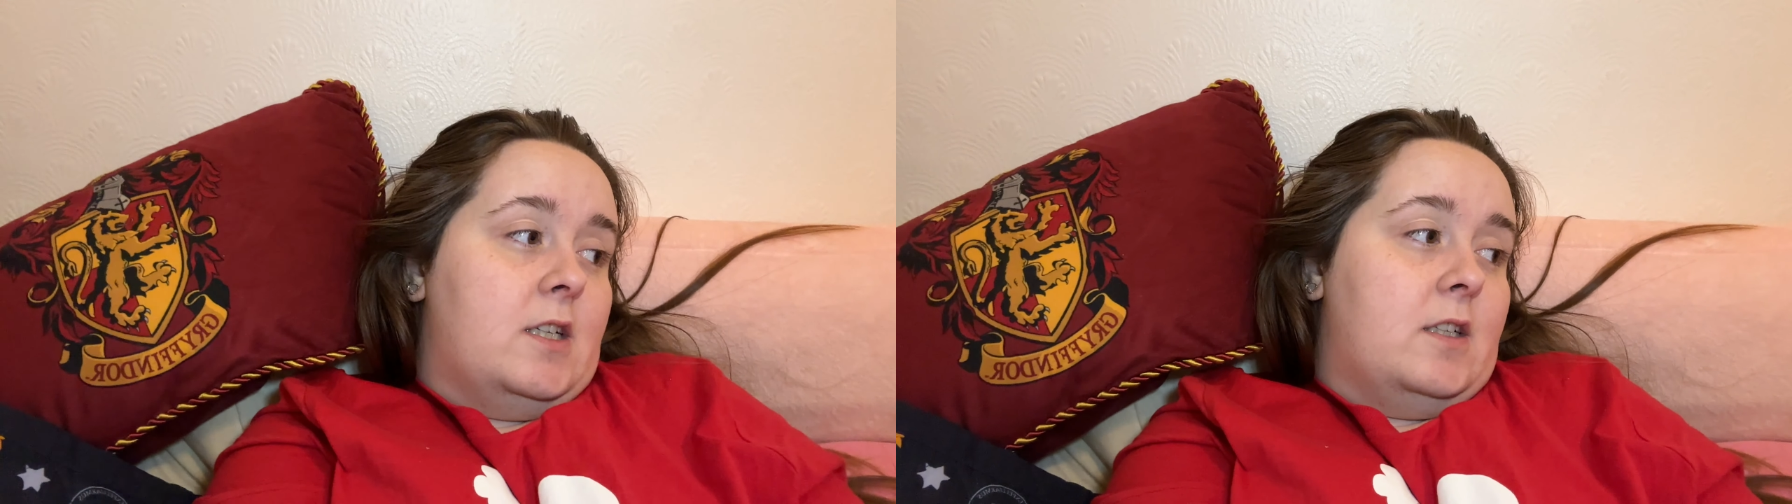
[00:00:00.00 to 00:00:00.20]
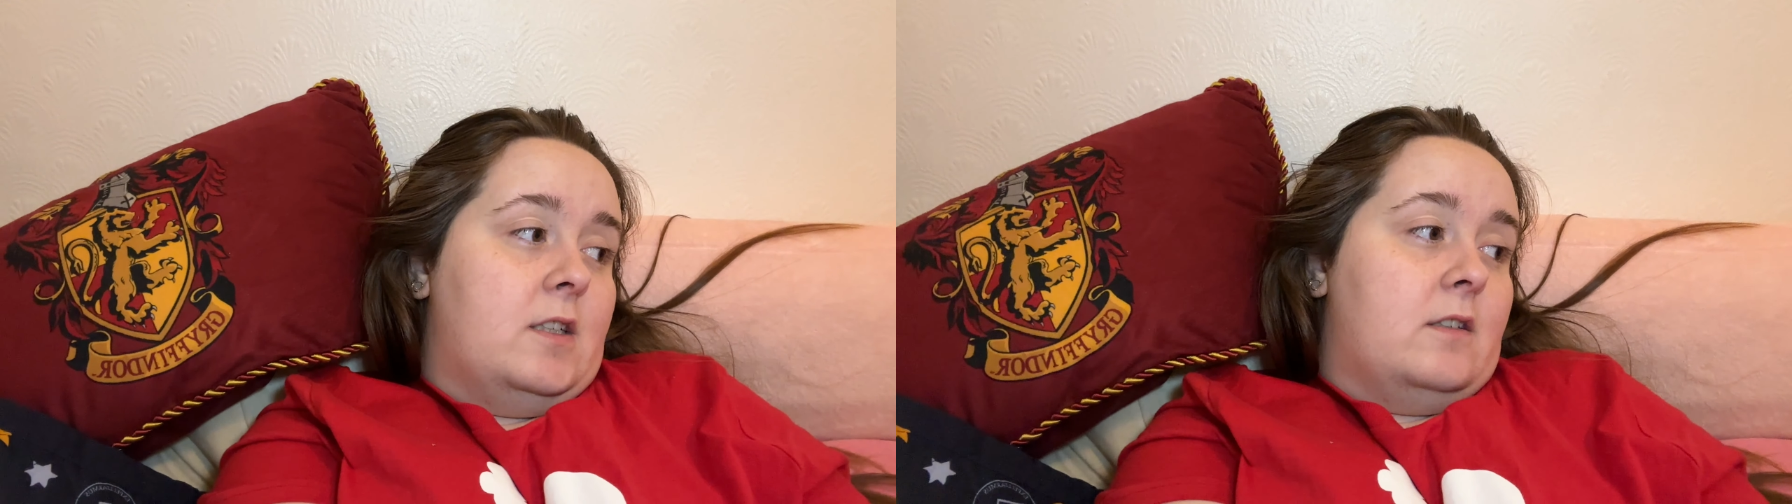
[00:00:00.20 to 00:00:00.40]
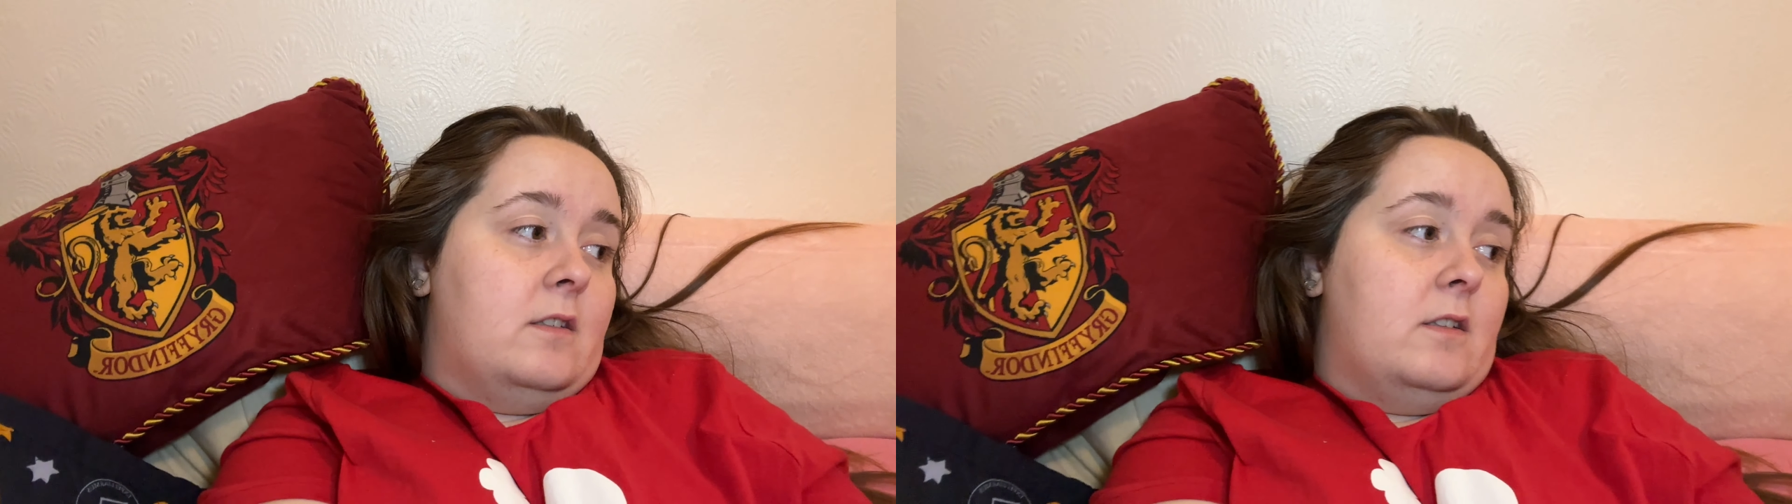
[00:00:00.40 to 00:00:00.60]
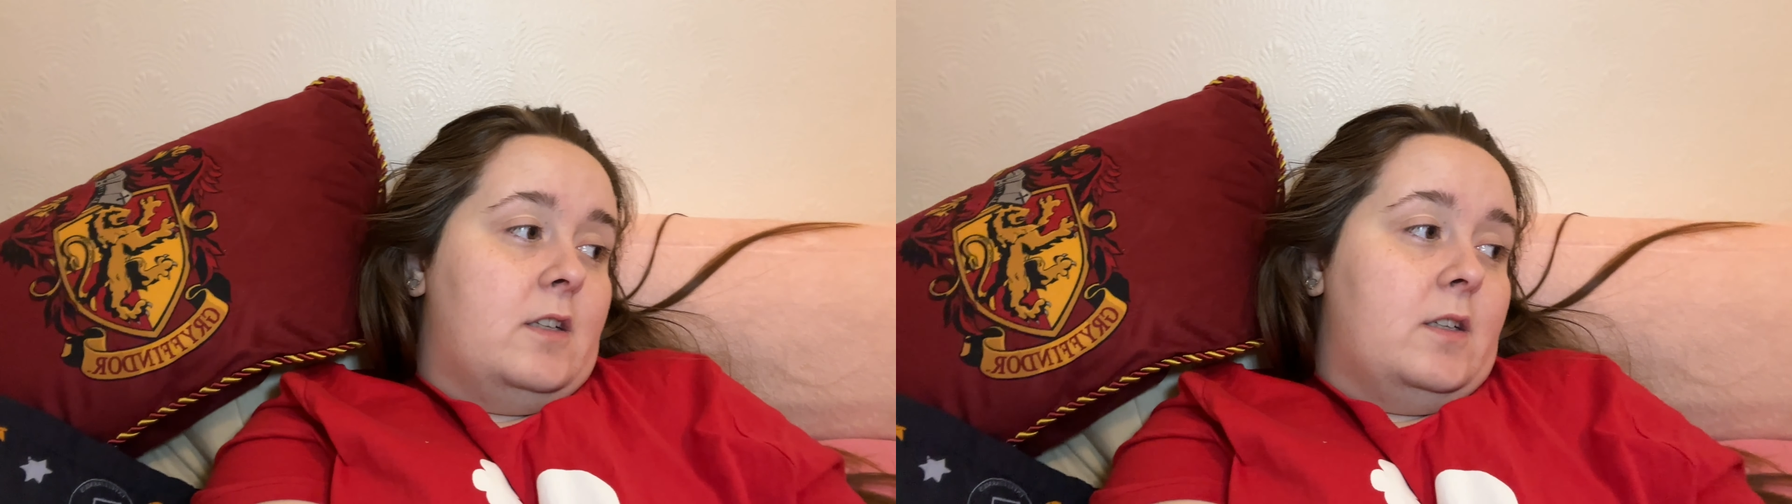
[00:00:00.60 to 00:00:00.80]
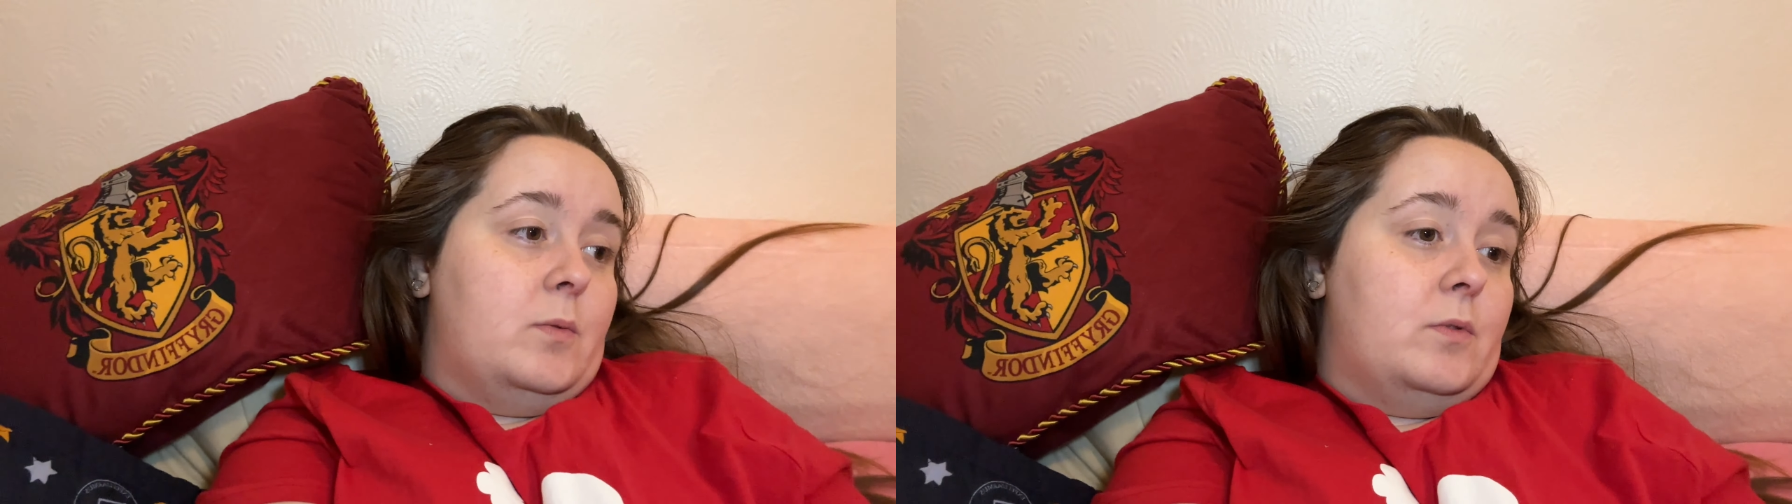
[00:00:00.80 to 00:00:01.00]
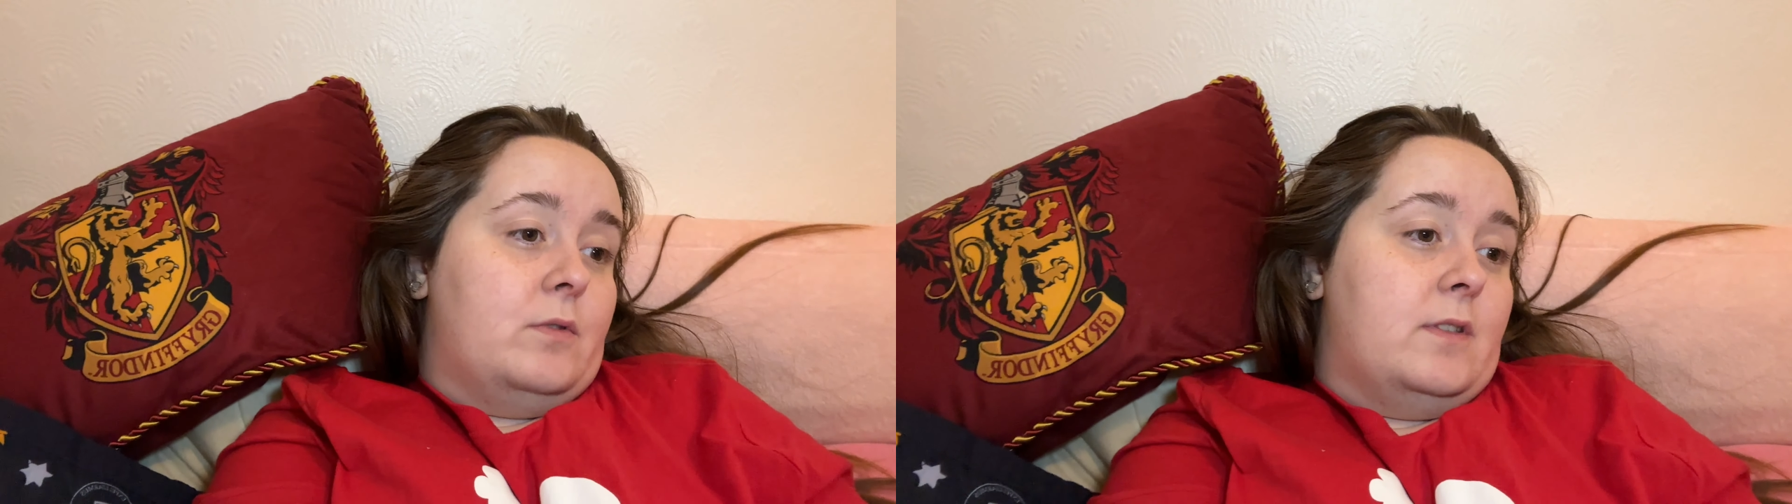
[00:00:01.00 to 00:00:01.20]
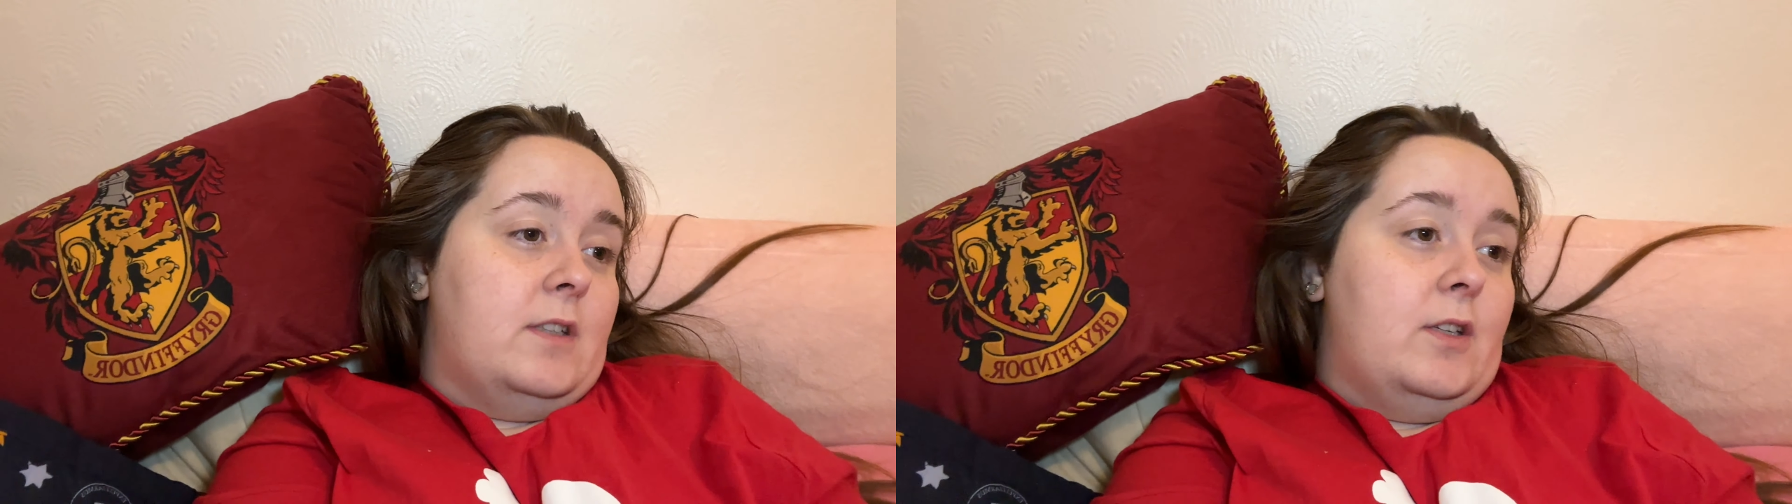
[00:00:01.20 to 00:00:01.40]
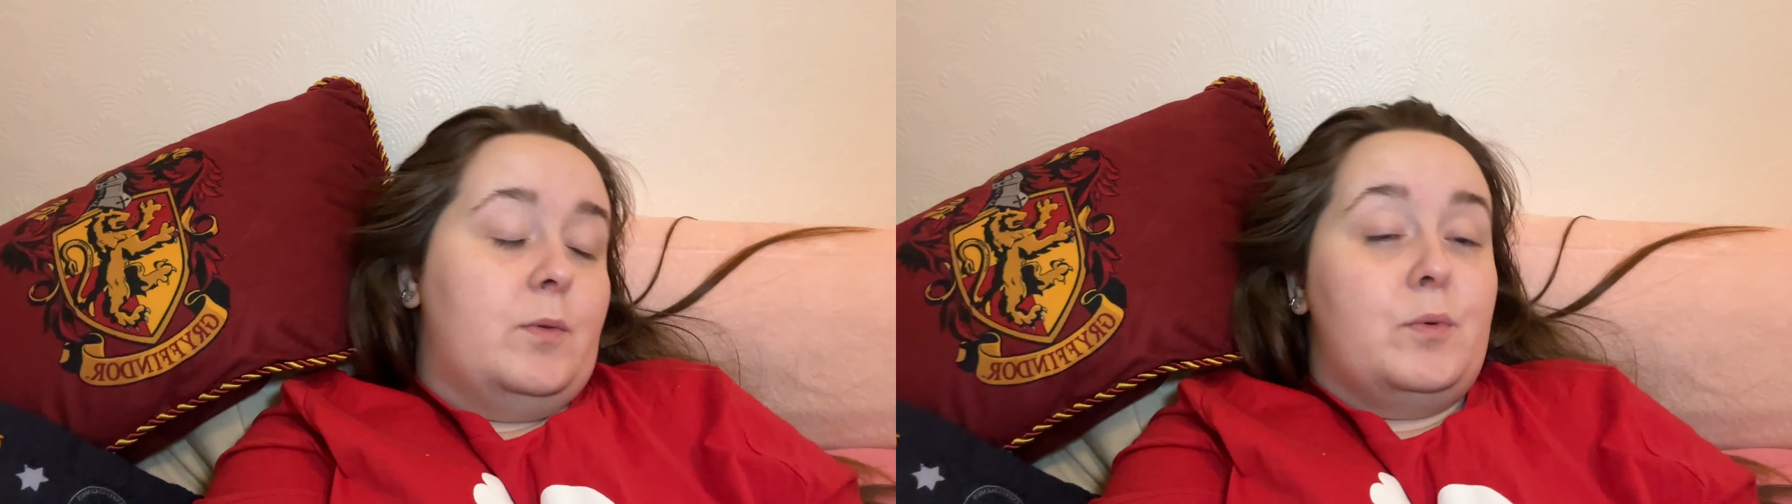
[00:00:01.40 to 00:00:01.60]
and I will
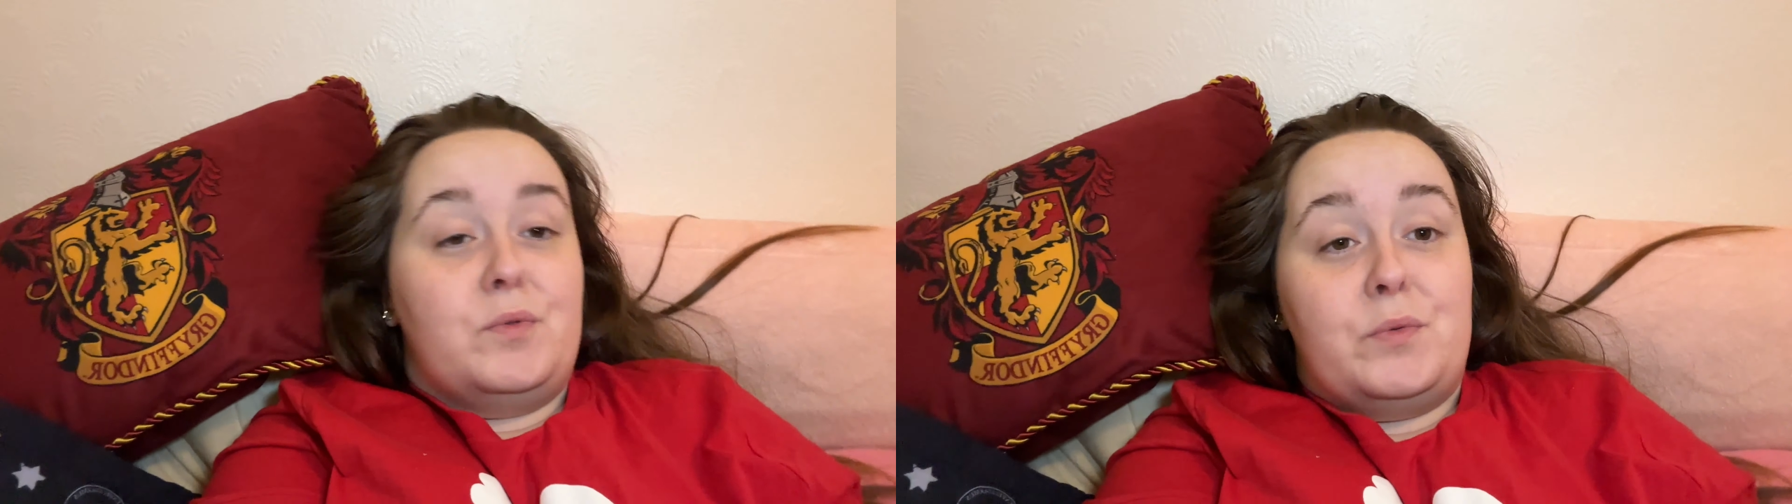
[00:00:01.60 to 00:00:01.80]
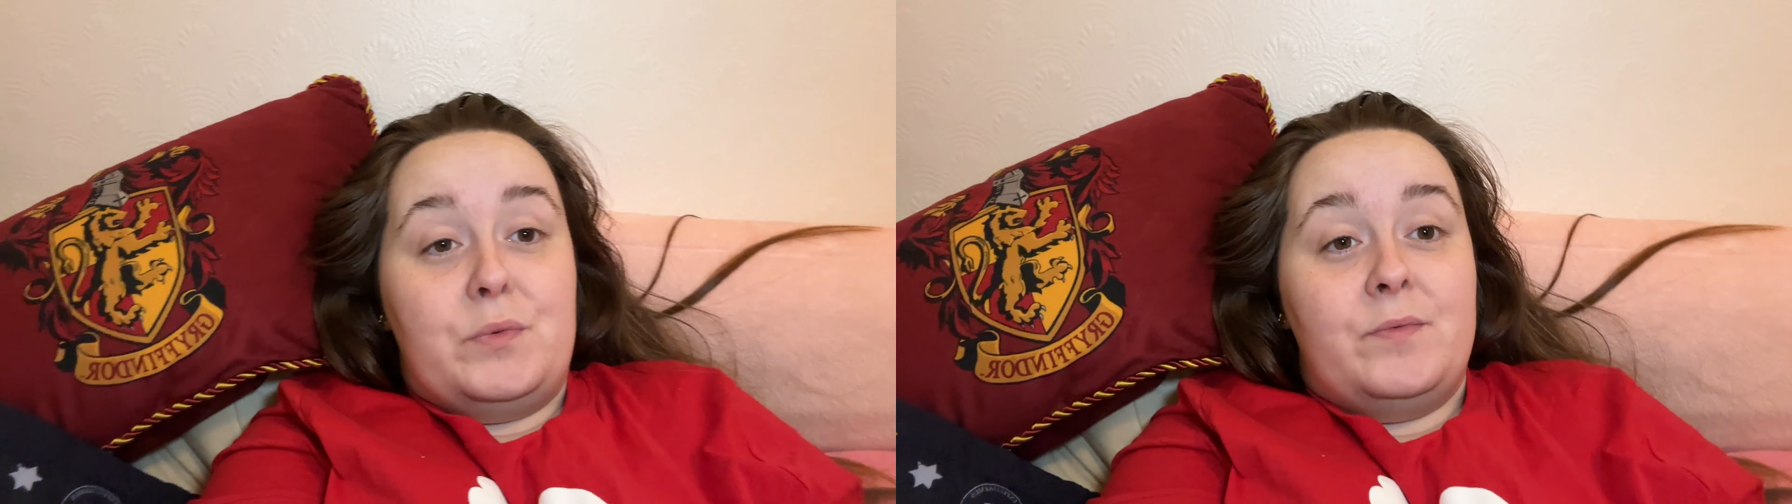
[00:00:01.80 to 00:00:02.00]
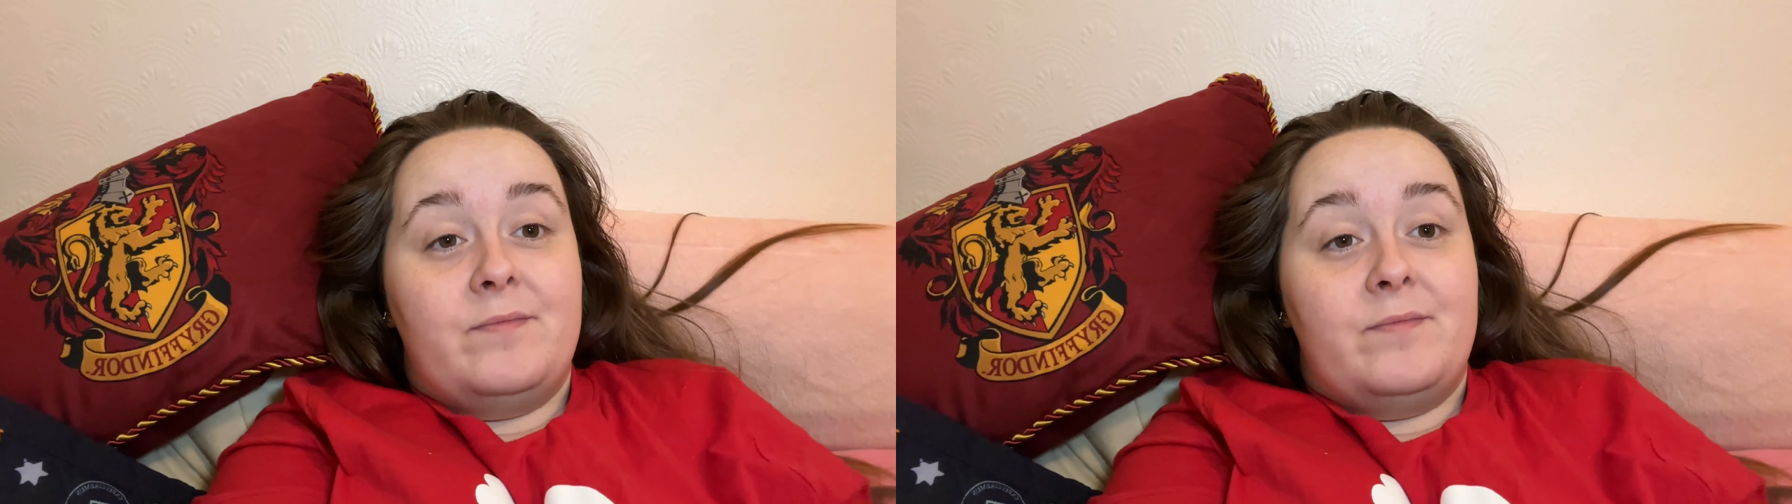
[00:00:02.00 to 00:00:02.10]
see you all